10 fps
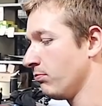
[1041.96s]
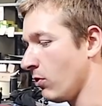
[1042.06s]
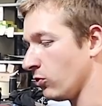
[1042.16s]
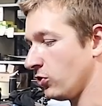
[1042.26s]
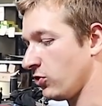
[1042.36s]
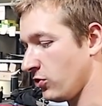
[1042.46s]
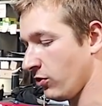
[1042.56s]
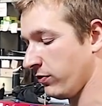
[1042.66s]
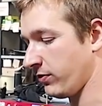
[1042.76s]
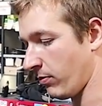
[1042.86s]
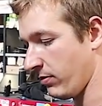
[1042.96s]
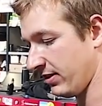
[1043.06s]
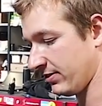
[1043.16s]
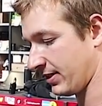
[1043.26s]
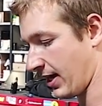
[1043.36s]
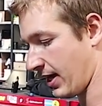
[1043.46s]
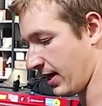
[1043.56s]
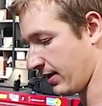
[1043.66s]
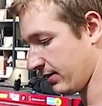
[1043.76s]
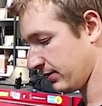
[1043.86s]
much stuff from this
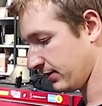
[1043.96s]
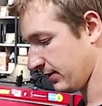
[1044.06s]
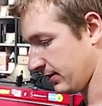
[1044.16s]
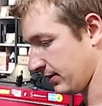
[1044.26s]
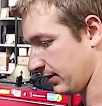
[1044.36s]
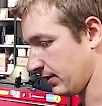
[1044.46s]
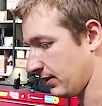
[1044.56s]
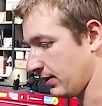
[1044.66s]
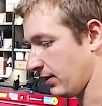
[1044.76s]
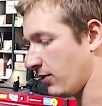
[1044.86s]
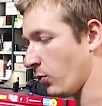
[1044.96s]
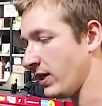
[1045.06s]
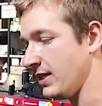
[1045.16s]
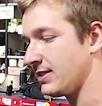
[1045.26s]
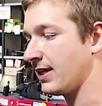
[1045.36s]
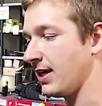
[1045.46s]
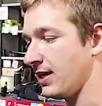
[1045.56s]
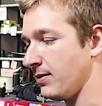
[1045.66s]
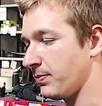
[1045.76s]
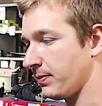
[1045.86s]
car that we need to
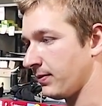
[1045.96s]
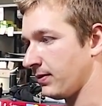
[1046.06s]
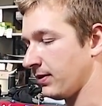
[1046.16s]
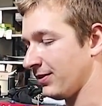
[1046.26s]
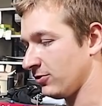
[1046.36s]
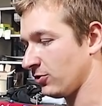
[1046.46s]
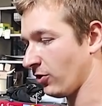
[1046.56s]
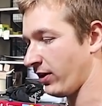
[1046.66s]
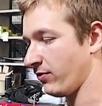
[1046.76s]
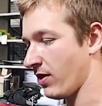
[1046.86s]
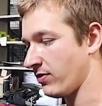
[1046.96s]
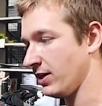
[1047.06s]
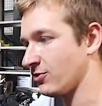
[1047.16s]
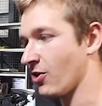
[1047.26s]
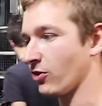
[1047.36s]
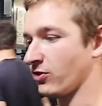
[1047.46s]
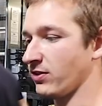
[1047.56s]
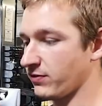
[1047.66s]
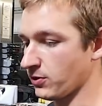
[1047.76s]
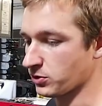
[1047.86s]
keep so that if we ever need to order it
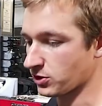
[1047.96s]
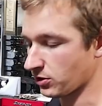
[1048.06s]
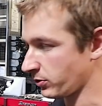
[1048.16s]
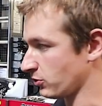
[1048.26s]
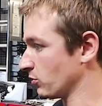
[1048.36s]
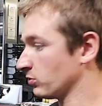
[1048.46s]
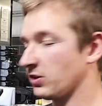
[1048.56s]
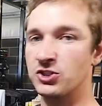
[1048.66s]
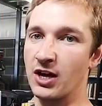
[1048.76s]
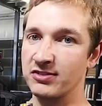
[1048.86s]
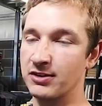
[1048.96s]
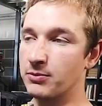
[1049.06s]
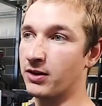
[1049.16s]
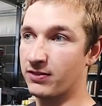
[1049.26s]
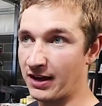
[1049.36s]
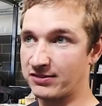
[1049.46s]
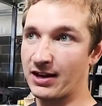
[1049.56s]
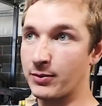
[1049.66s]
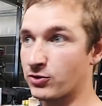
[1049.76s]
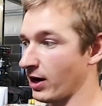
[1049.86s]
in the future, we just use this chassis number. That's
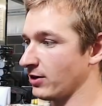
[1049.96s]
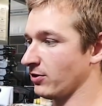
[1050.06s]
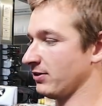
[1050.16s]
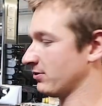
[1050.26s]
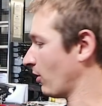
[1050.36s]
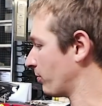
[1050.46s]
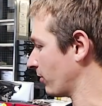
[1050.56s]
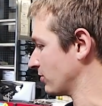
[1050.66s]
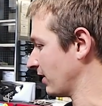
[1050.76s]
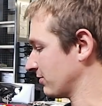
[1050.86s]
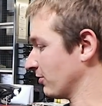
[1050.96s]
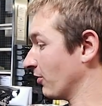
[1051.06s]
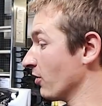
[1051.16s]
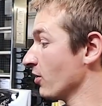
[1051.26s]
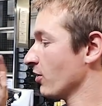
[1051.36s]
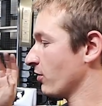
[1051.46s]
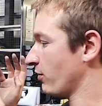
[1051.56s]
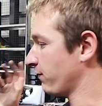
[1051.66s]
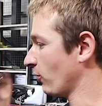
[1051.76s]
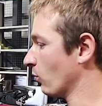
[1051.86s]
how we try and do these sort of projects. So
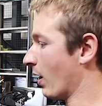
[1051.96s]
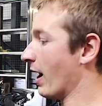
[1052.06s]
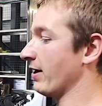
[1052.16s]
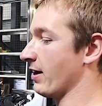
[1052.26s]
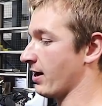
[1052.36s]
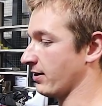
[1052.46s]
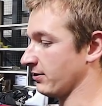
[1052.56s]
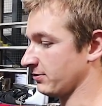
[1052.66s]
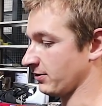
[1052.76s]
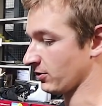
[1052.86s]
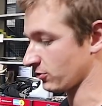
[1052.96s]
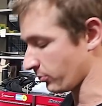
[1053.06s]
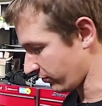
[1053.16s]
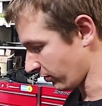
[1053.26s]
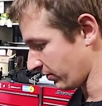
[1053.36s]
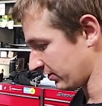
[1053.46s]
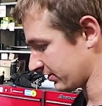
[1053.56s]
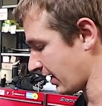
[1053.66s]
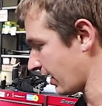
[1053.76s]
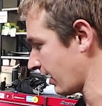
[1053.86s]
the full wiring harness is coming from
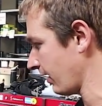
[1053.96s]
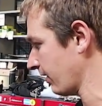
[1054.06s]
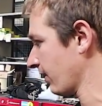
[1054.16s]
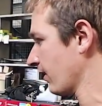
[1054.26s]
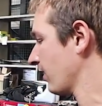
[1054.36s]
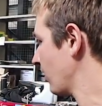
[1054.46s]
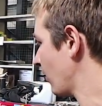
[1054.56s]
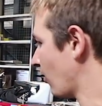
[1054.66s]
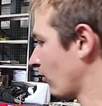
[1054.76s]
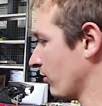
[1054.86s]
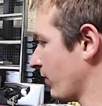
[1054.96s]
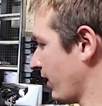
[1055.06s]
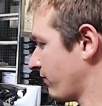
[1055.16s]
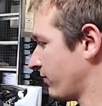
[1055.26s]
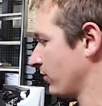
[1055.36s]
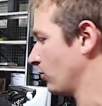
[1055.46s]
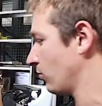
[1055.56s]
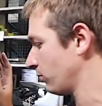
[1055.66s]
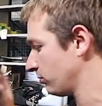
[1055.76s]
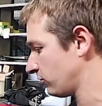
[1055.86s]
this car all the way
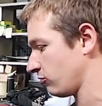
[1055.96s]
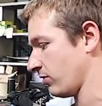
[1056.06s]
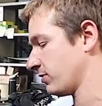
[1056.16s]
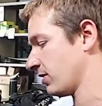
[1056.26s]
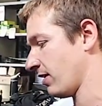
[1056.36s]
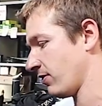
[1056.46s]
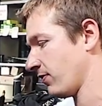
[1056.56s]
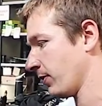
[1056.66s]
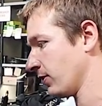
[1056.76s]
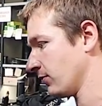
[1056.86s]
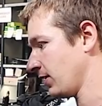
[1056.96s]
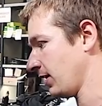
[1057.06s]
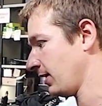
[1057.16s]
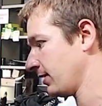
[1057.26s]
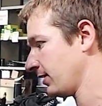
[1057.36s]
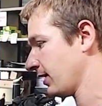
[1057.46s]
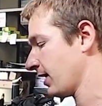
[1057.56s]
through, stripped to everything we don't need.